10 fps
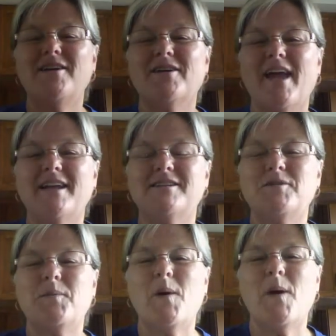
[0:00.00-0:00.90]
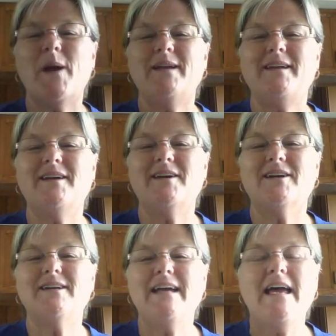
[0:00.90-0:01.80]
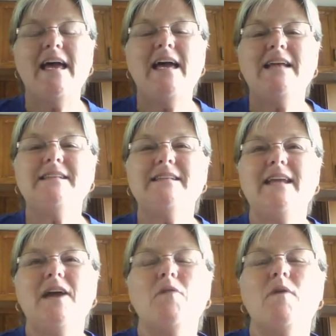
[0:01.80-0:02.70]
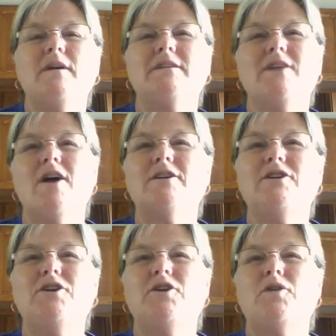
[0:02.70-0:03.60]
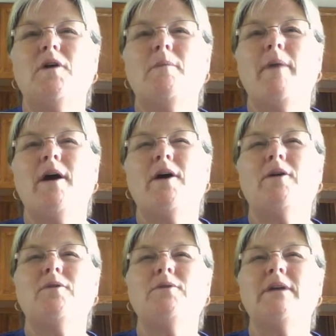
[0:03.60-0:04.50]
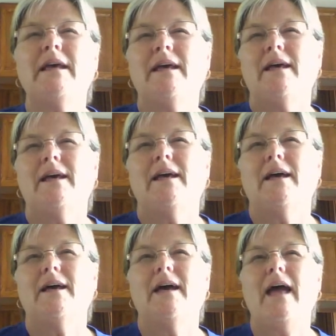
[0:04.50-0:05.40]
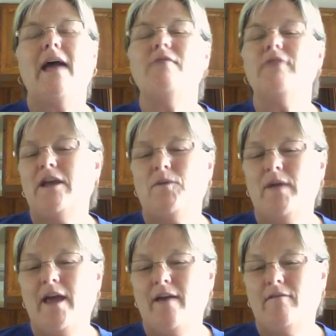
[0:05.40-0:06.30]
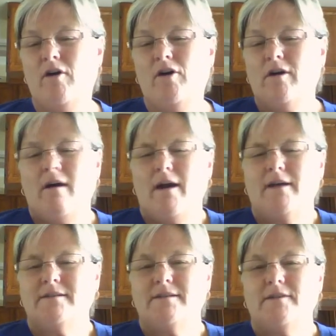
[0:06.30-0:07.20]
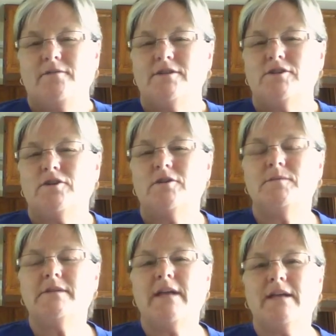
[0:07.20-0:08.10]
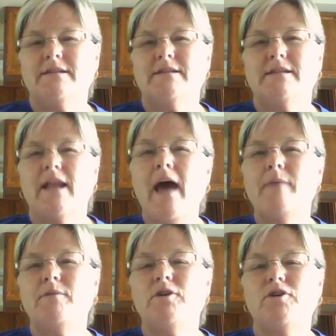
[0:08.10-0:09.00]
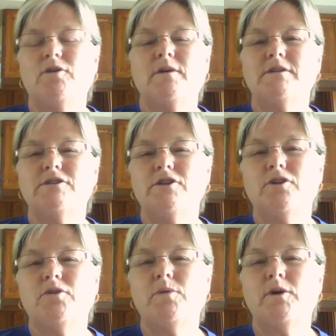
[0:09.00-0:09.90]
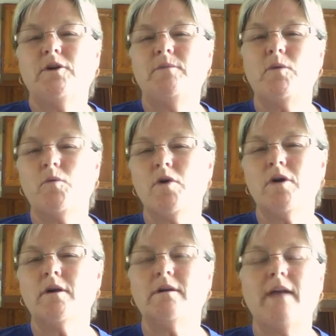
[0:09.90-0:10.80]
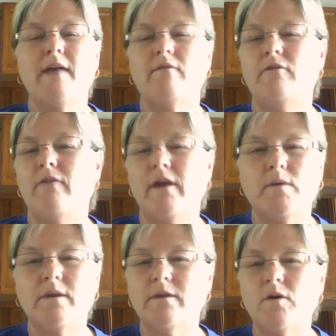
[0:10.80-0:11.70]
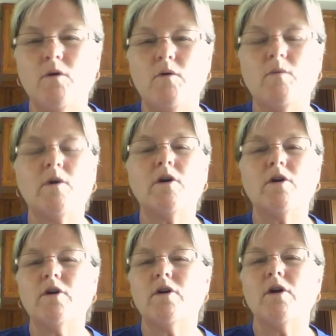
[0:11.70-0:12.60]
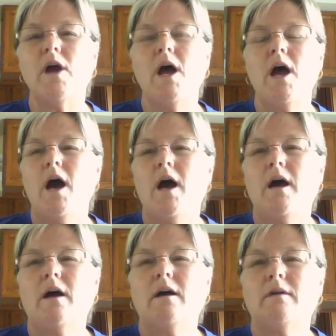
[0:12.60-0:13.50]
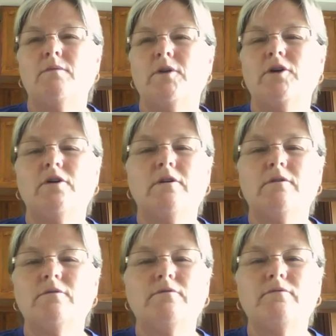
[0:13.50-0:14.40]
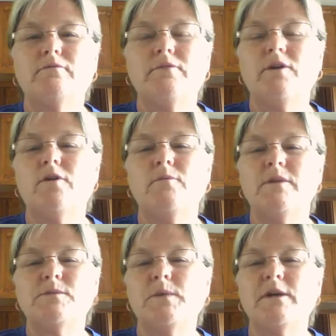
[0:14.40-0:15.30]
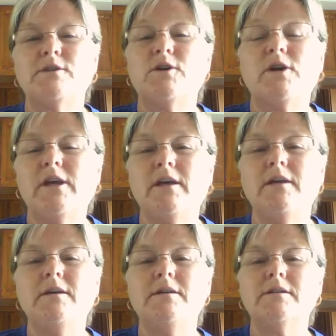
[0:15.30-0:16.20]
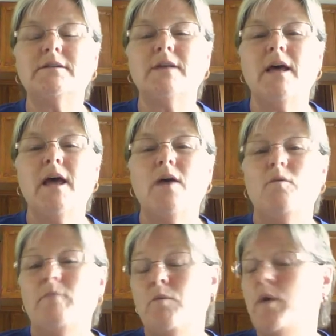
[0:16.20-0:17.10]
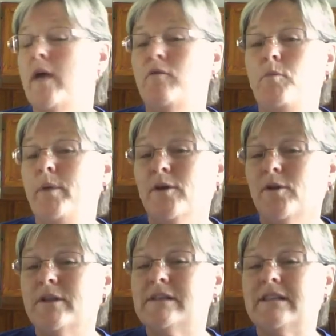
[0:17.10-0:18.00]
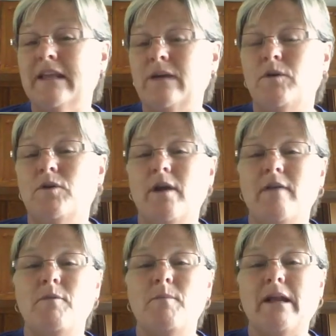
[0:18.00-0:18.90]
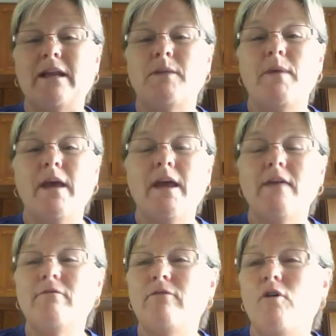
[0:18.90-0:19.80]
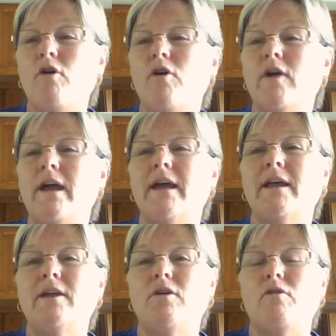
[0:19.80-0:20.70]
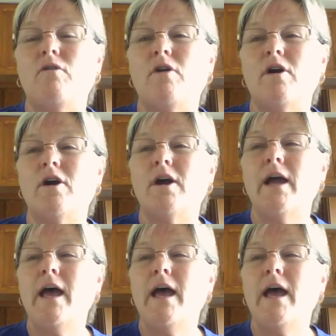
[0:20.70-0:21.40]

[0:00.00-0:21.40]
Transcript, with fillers: there, Candace O'Brien here. Today I want to talk to you about every day we have all kinds of different circumstances that happen to us. You know, we could be at work and have a fight with a co-worker. We could have, misplaced our keys. Maybe we have a bill that's late. We don't have the money to pay for it. Or,